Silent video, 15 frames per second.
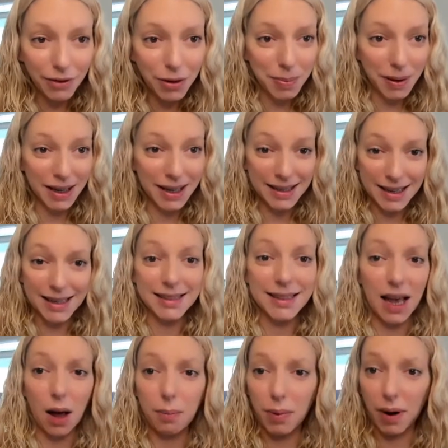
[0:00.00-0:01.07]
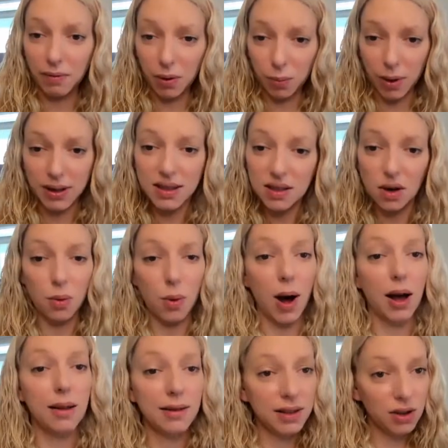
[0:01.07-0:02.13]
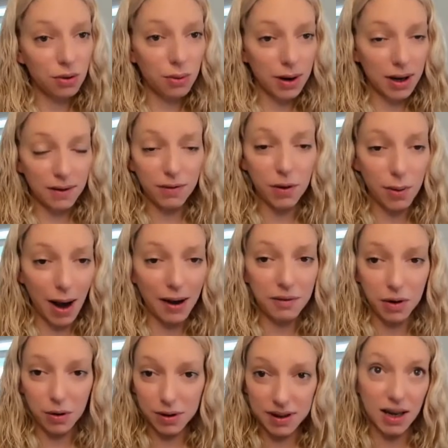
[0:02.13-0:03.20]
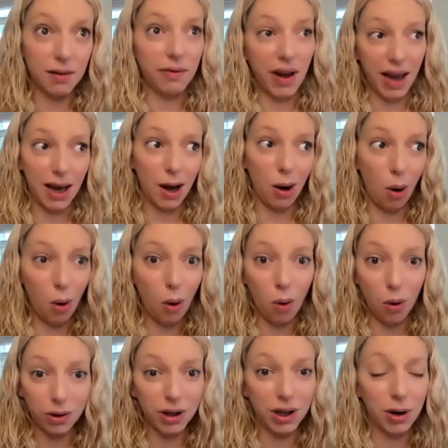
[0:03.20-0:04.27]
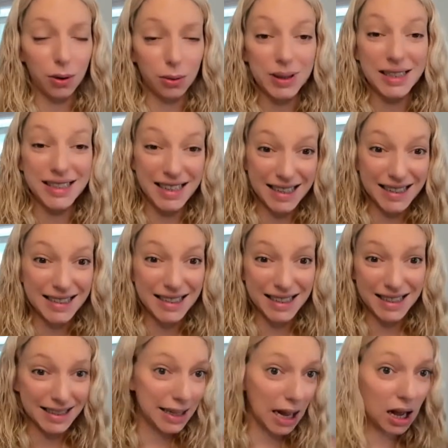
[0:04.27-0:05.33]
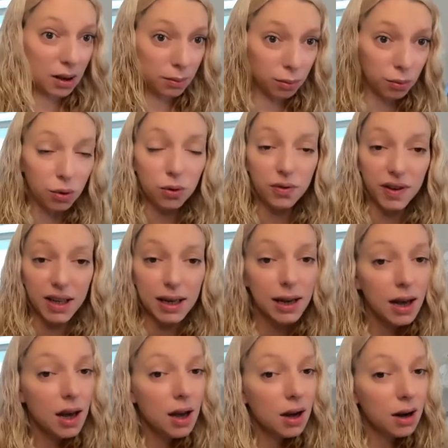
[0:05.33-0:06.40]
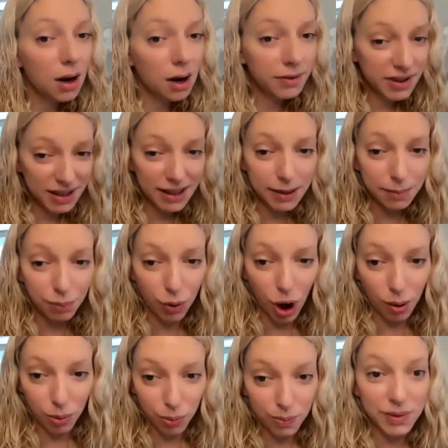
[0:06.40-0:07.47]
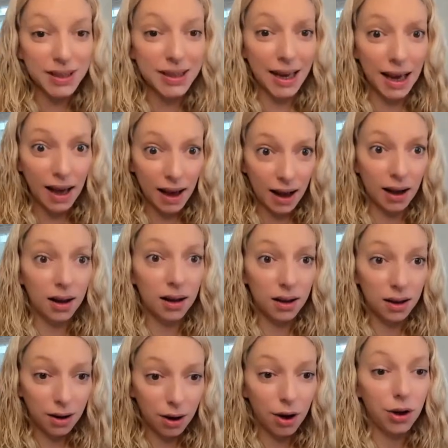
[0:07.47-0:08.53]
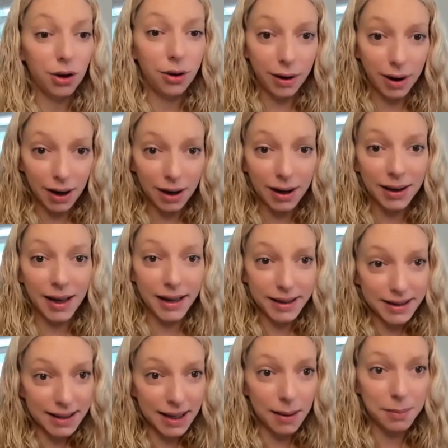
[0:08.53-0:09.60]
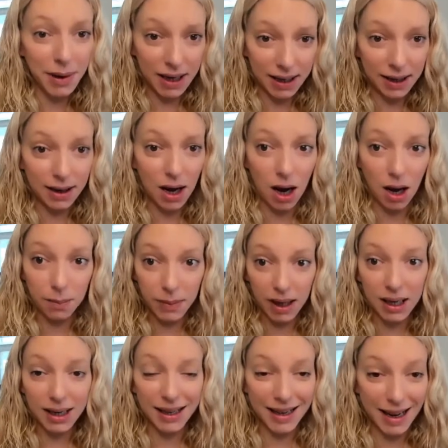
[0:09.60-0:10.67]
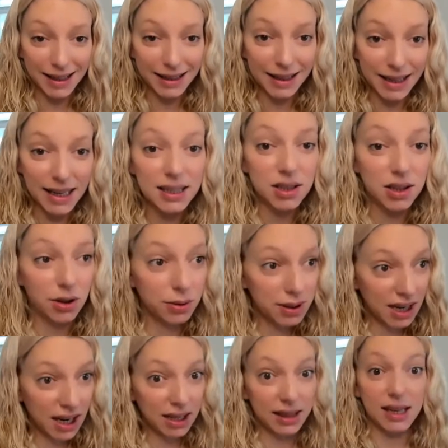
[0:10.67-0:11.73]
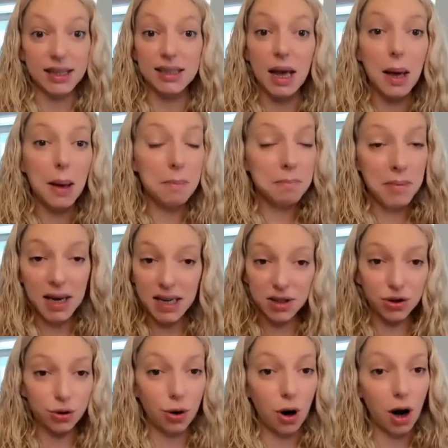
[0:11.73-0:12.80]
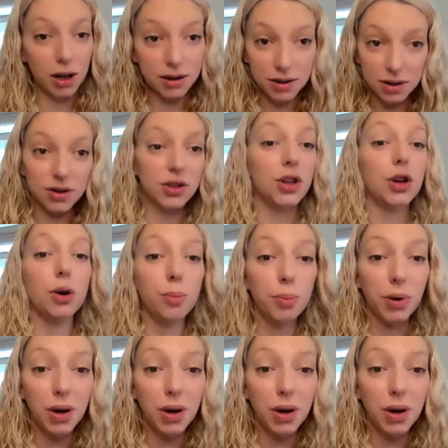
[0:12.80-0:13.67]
Everybody needs help every once in a while. And if you have yourself a whole, Disney style movie of sleep problems, yeah, you're going to need somebody to come in and at least, take this minestrone soup